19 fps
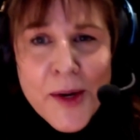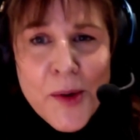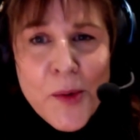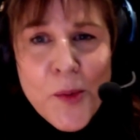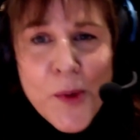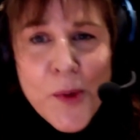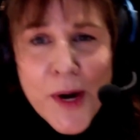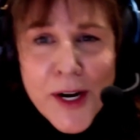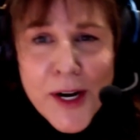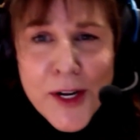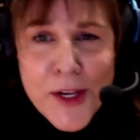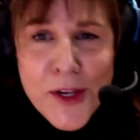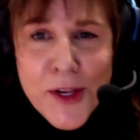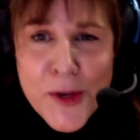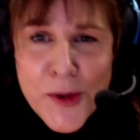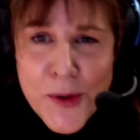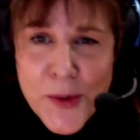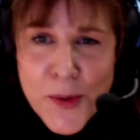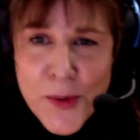where
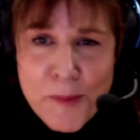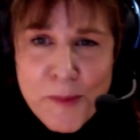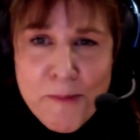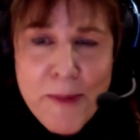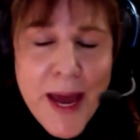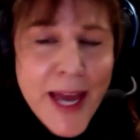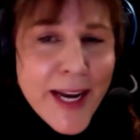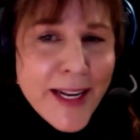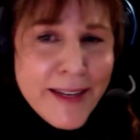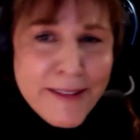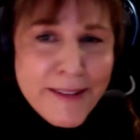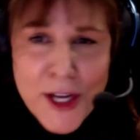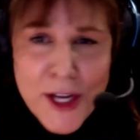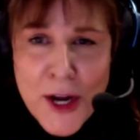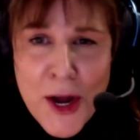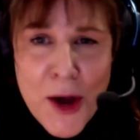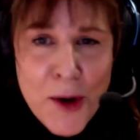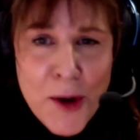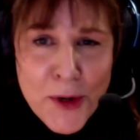you made it,
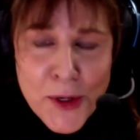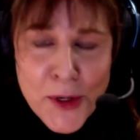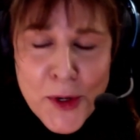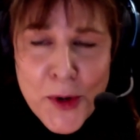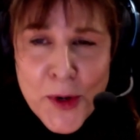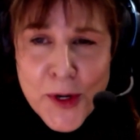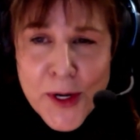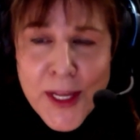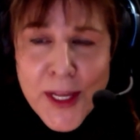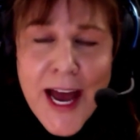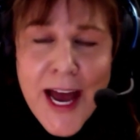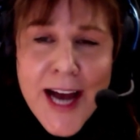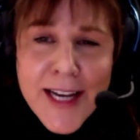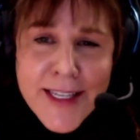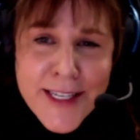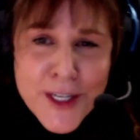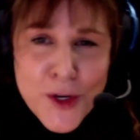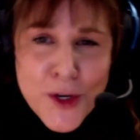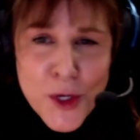your quarter
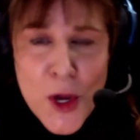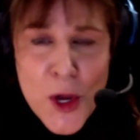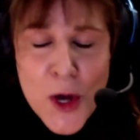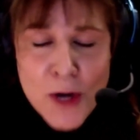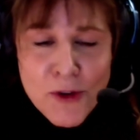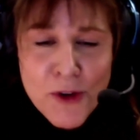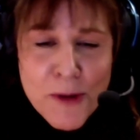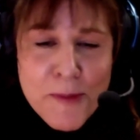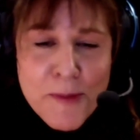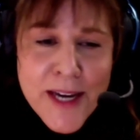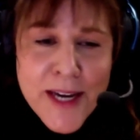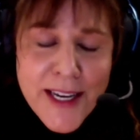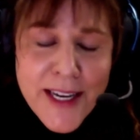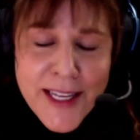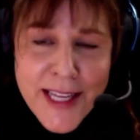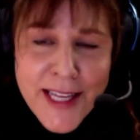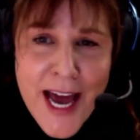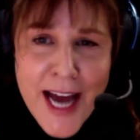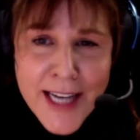last, your laundry
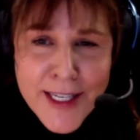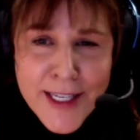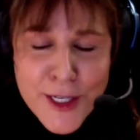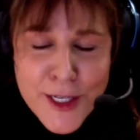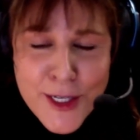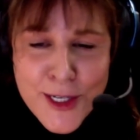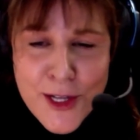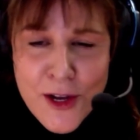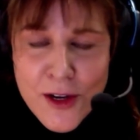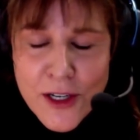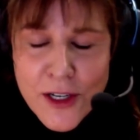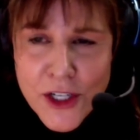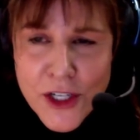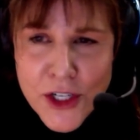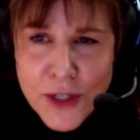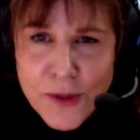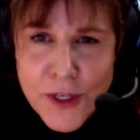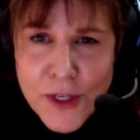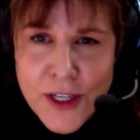money last as long
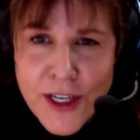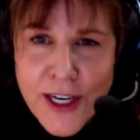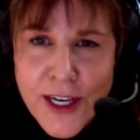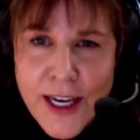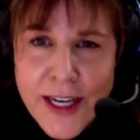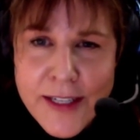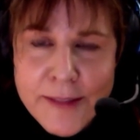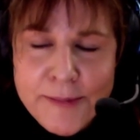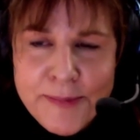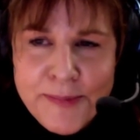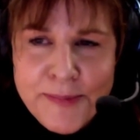as you could.